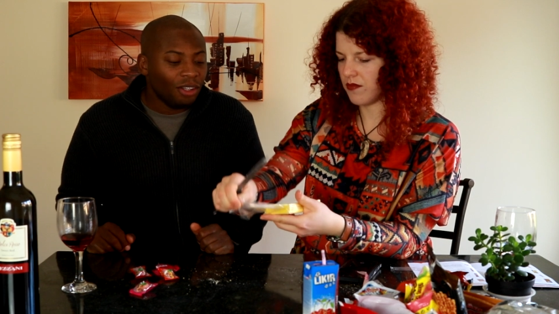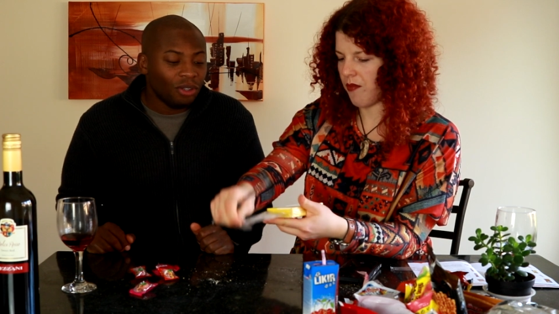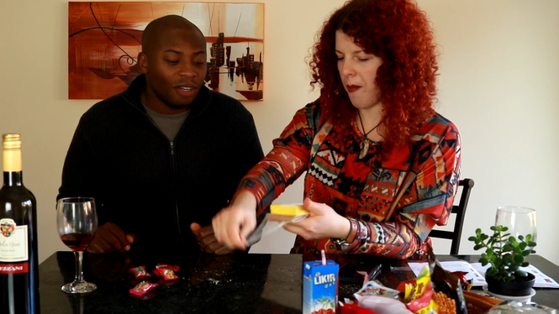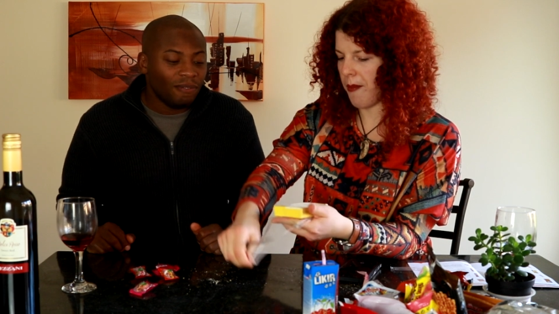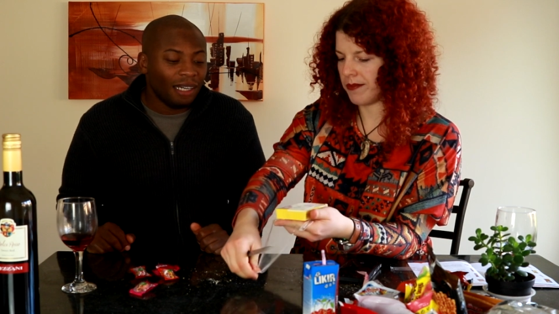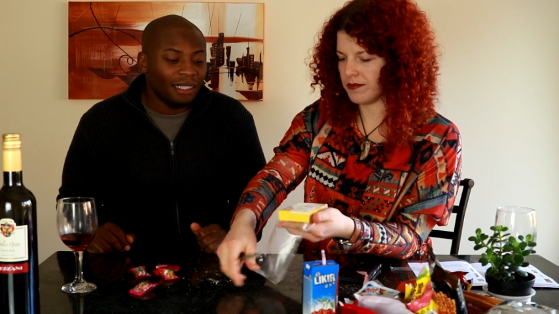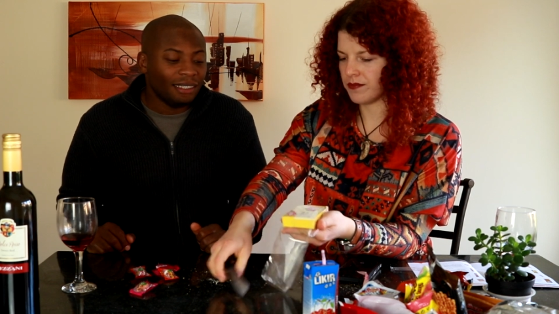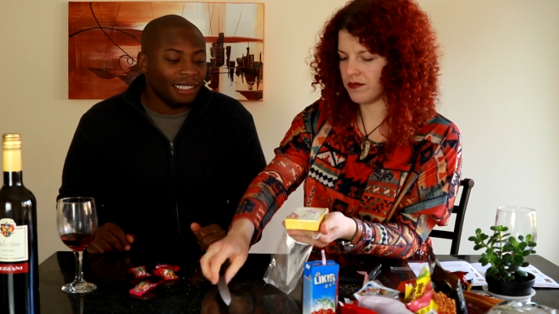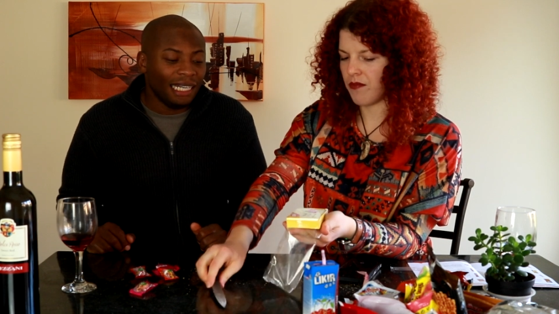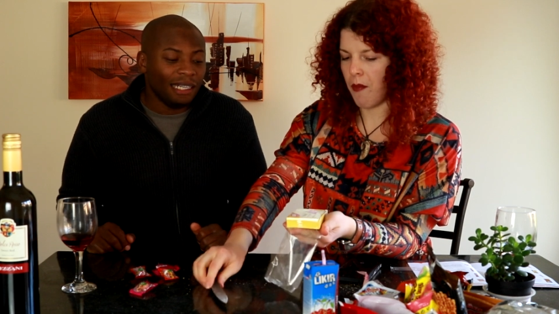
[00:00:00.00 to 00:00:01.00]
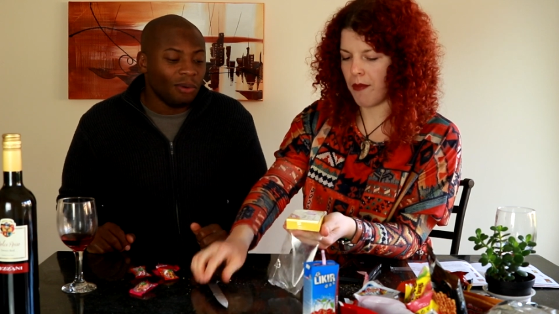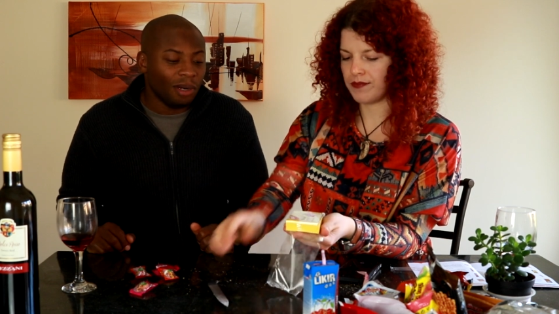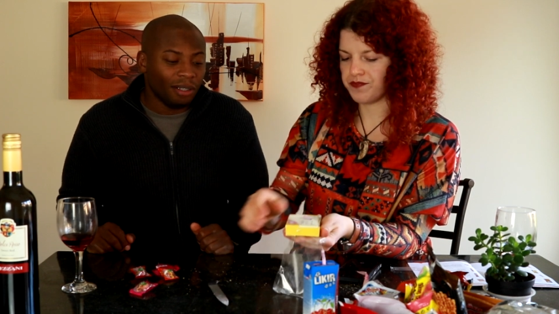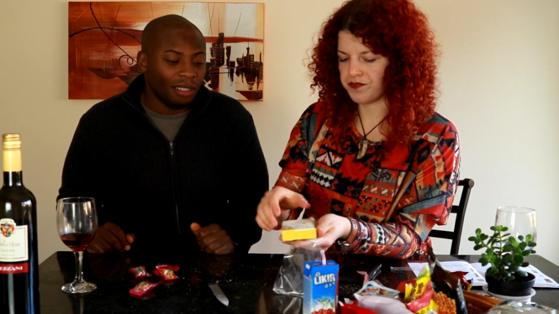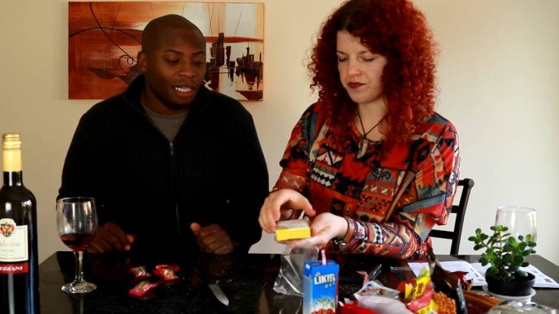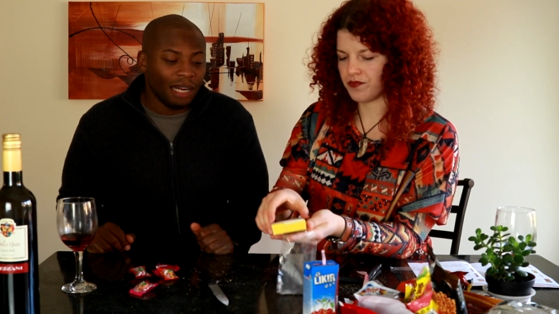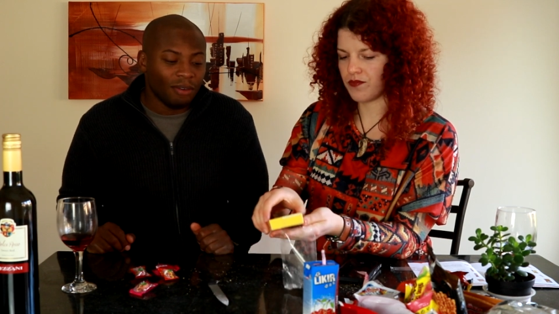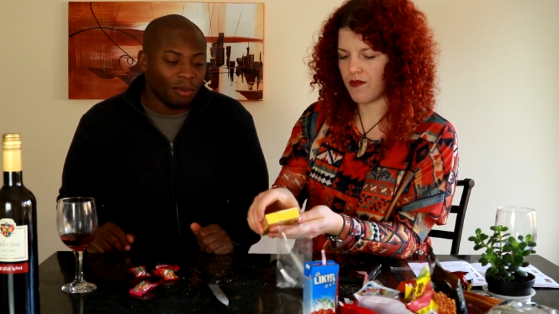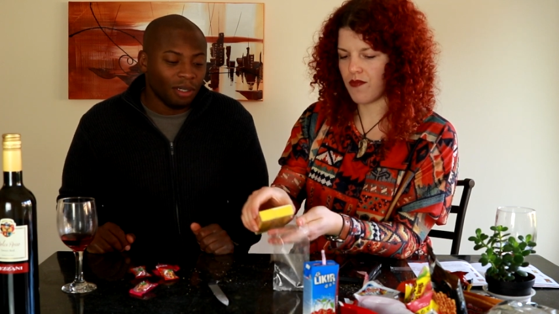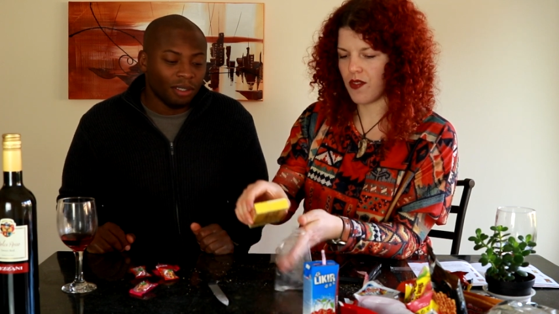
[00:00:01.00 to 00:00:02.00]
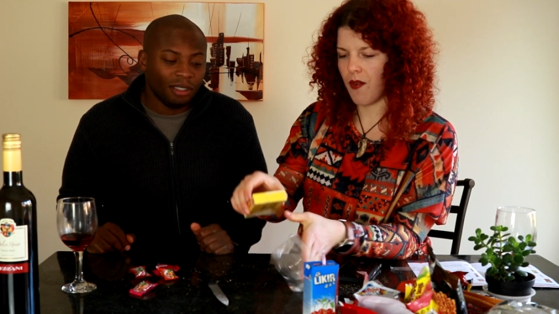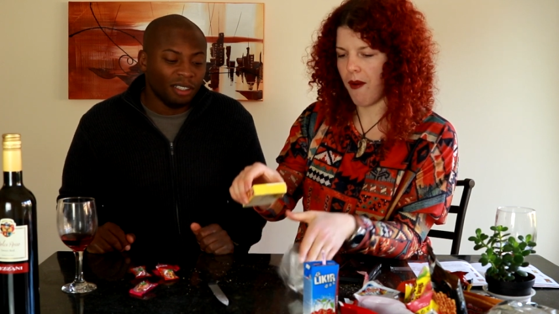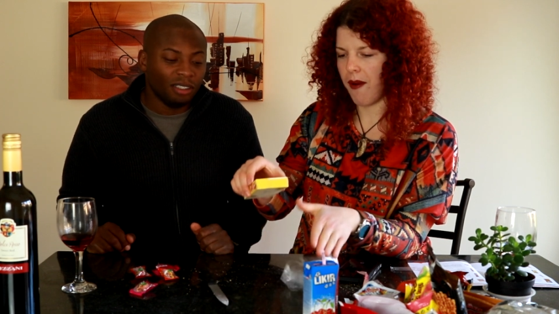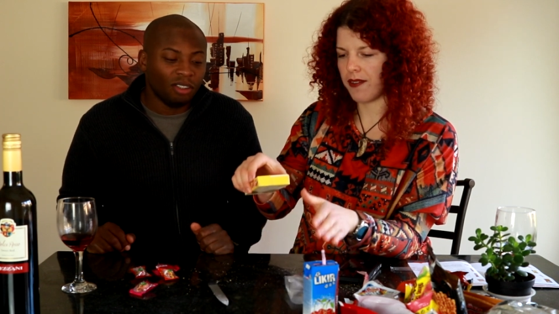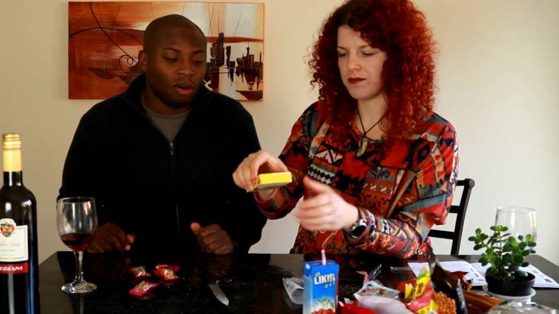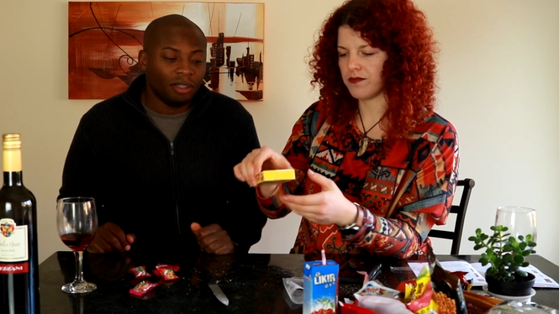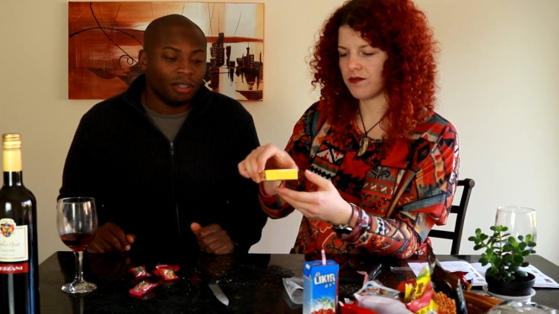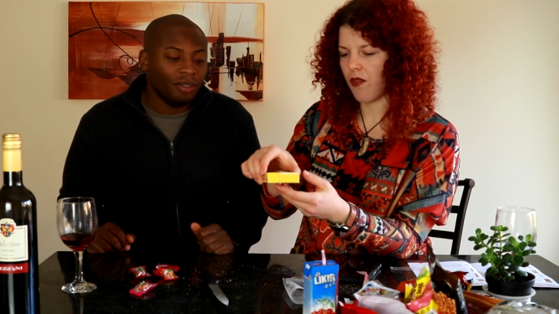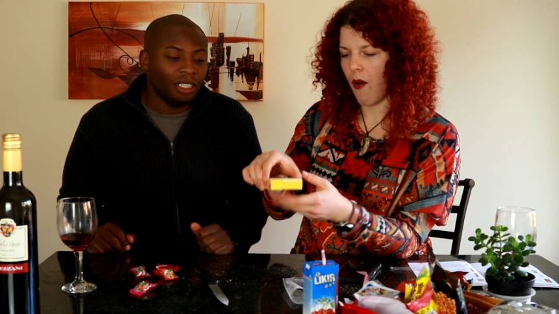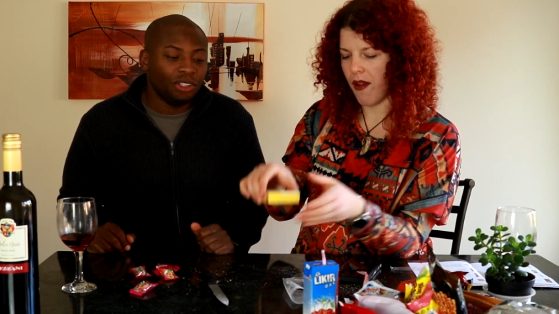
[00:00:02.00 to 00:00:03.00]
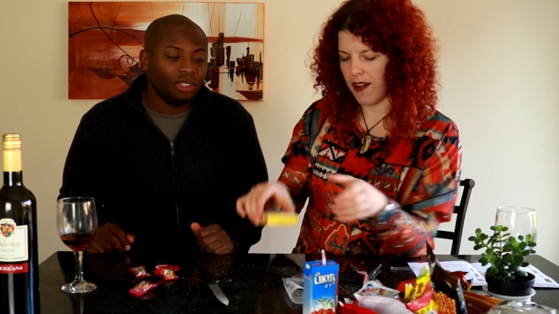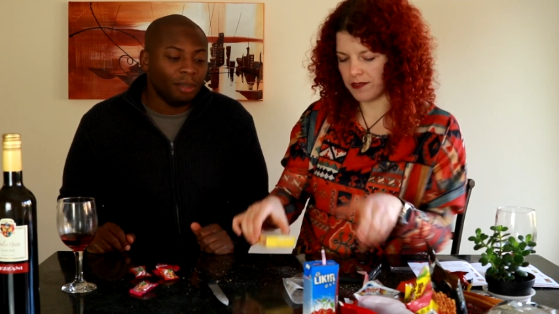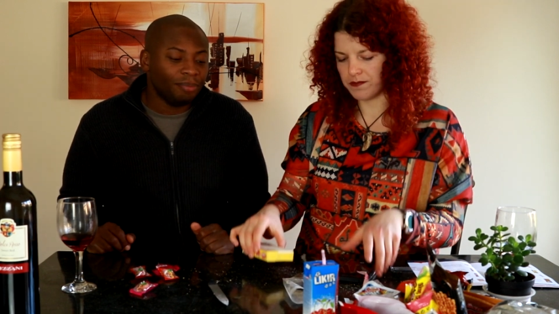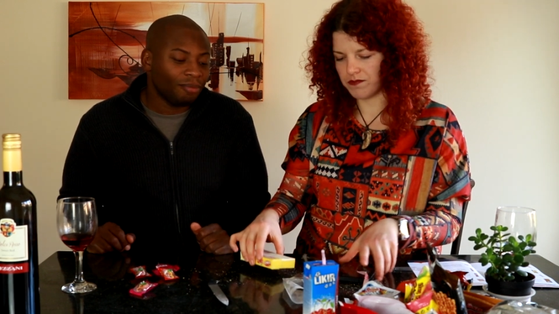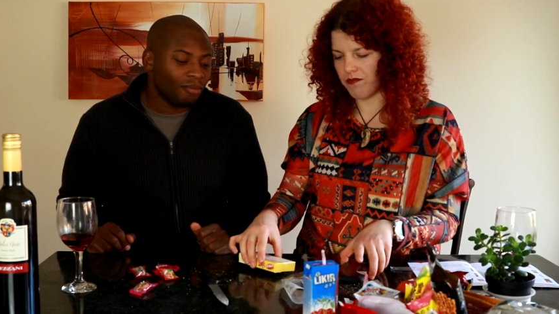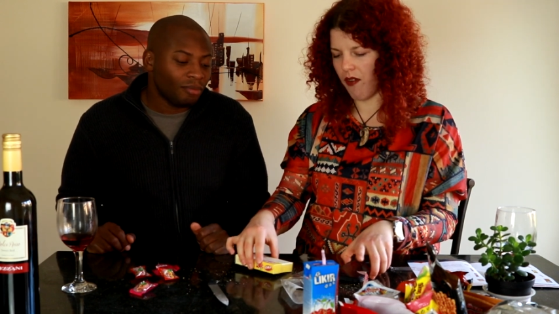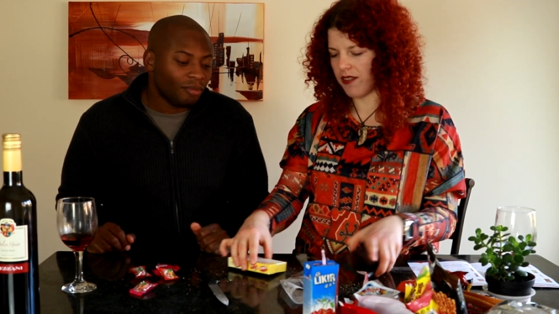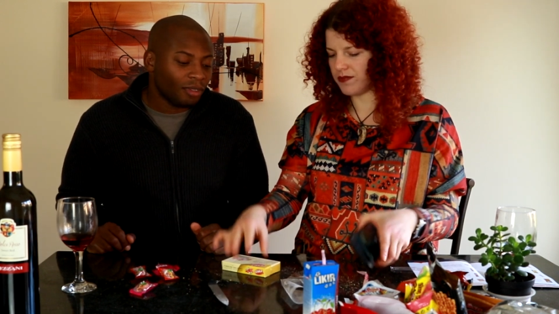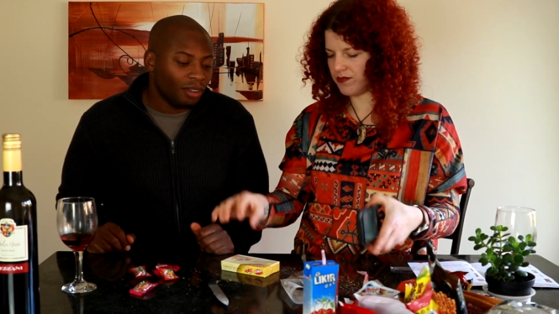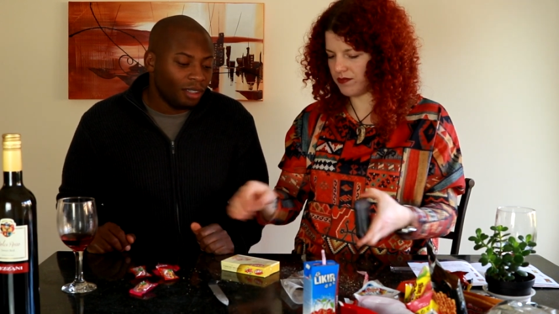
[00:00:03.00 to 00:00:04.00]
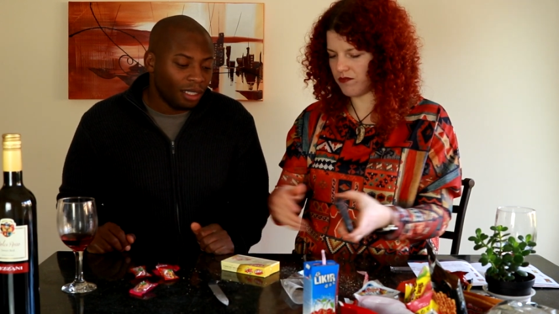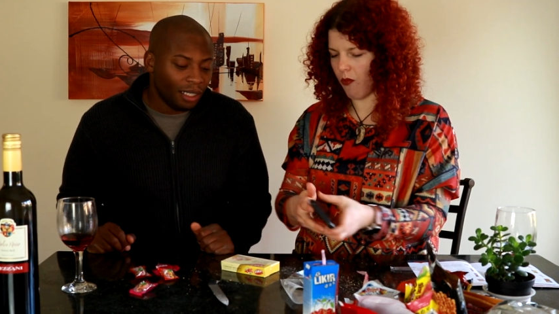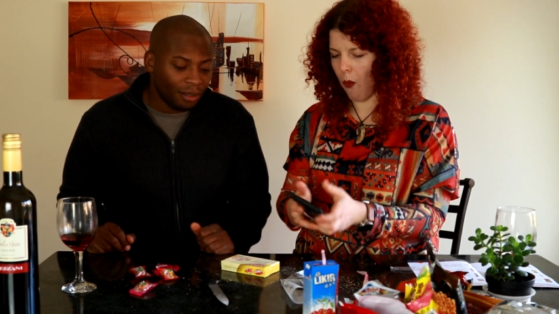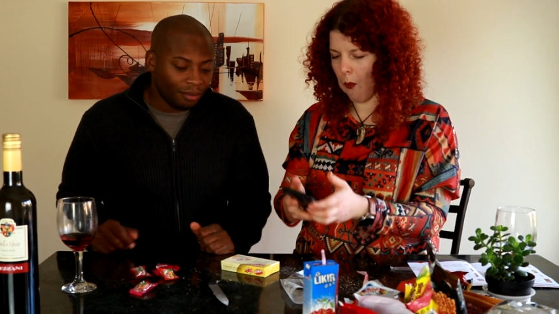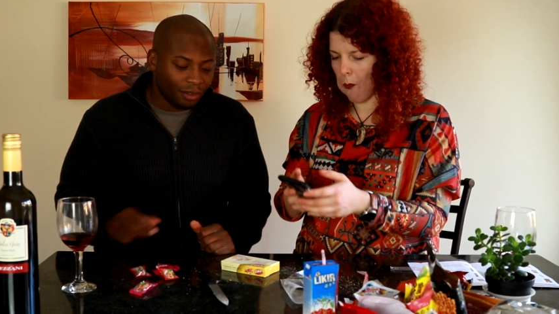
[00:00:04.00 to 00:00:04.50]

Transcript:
Speaker 1: you can find this anywhere and everywhere. They're they're really cheap to get.